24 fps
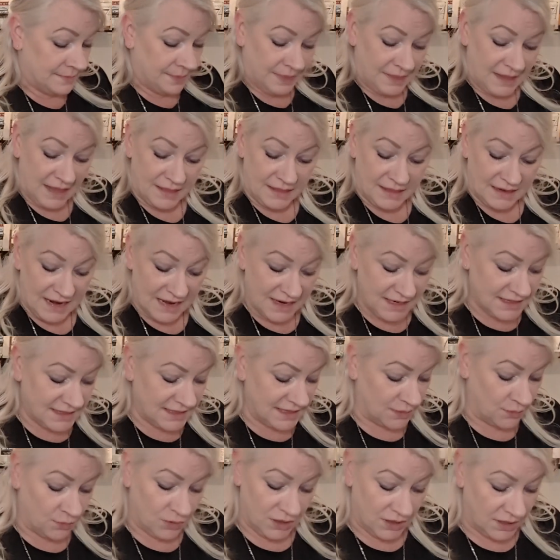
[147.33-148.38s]
Then the next
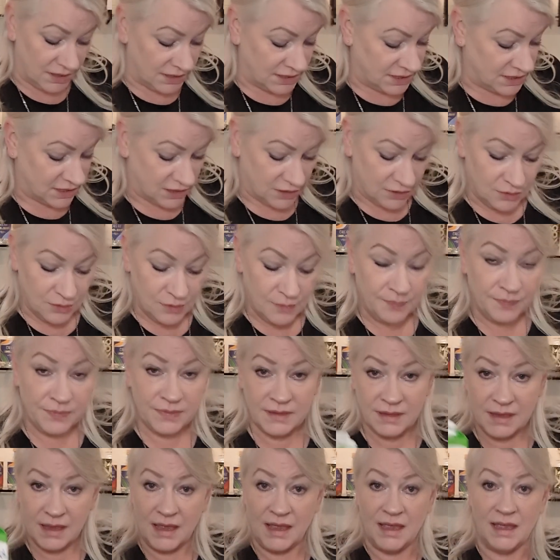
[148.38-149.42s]
thing we're gonna do
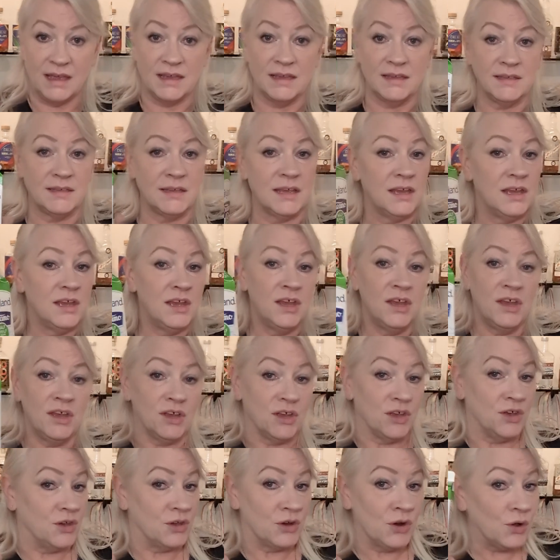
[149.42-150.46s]
is
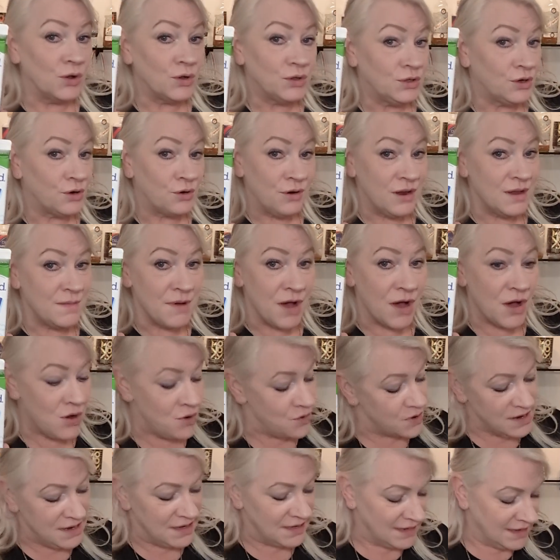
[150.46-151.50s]
good old
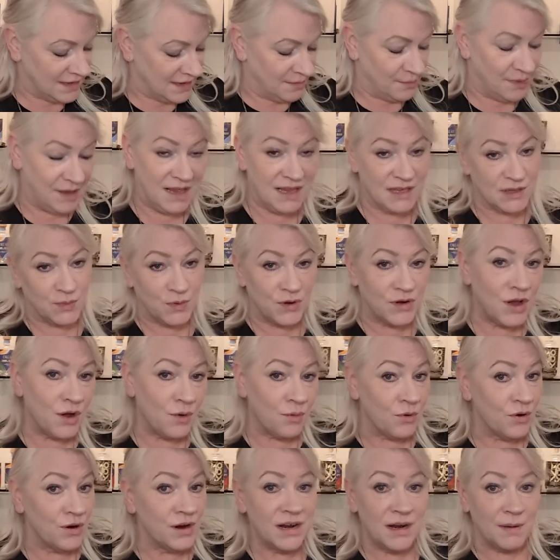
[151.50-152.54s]
Cremo, because we're not
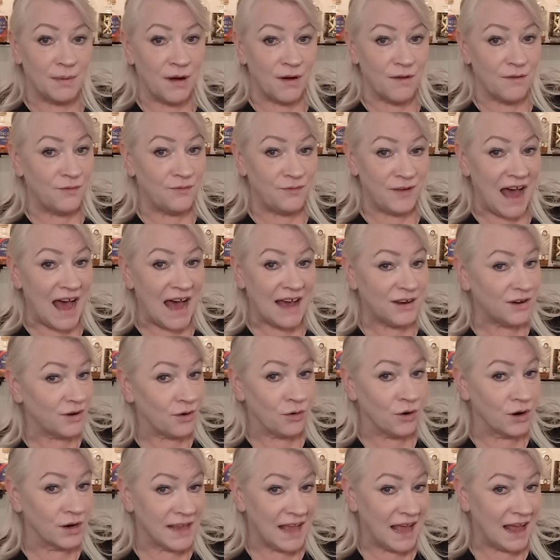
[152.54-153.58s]
worried about fat
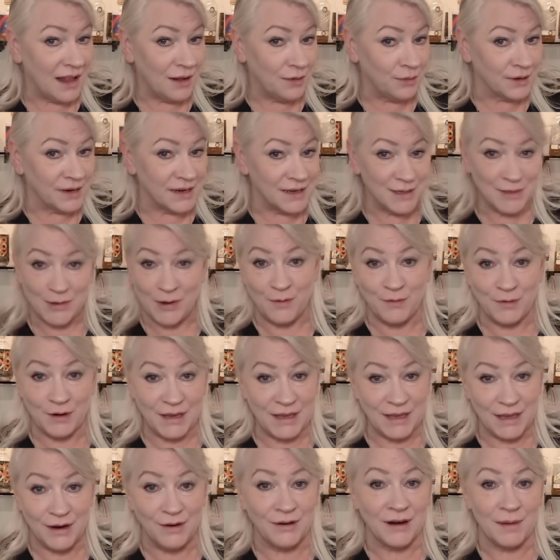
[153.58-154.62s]
or calories over
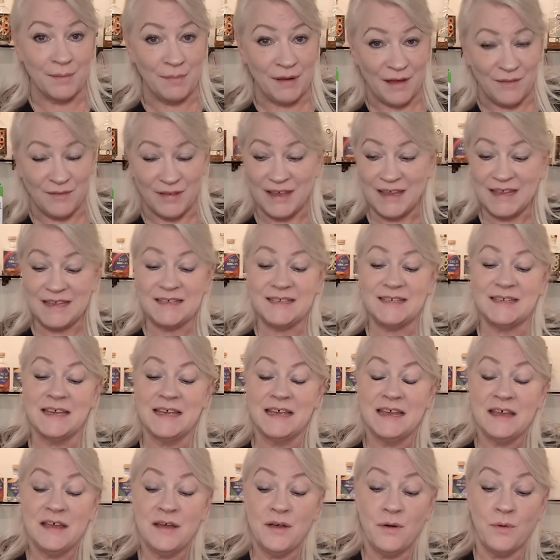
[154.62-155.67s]
here at Bevees.
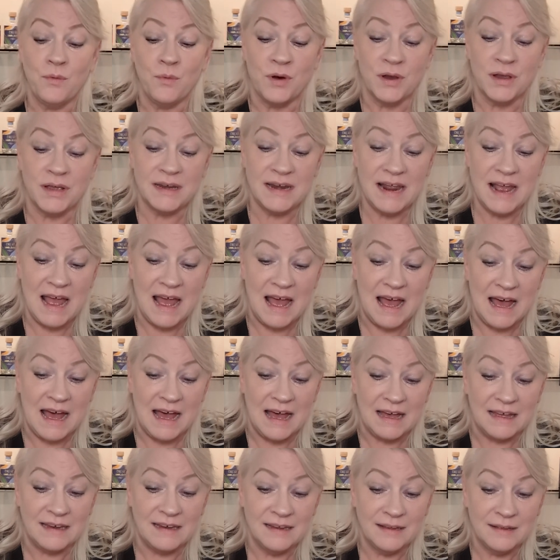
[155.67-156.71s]
We're gonna
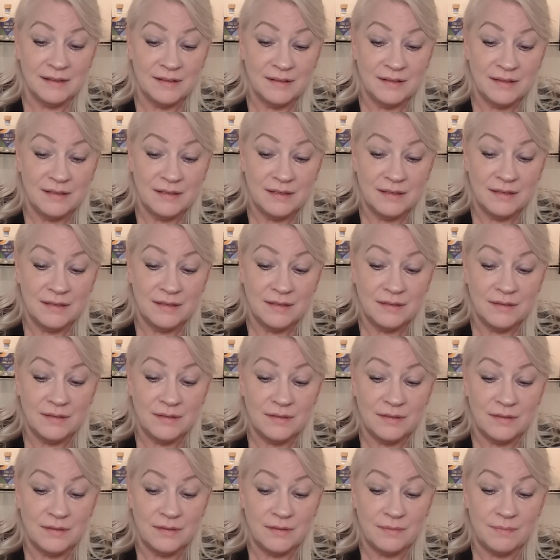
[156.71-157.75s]
add
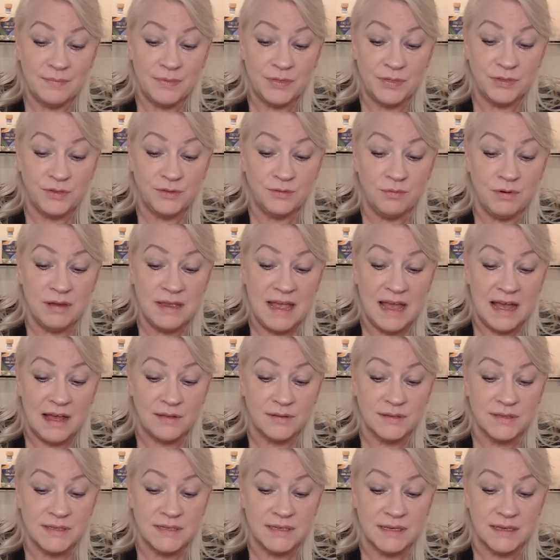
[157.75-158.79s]
3
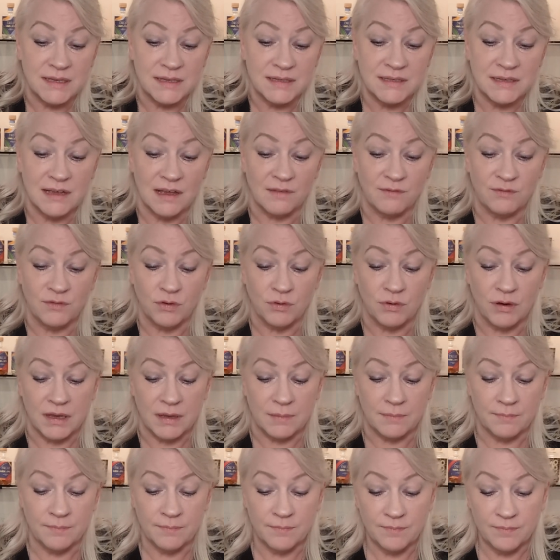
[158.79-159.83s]
ounces of cream.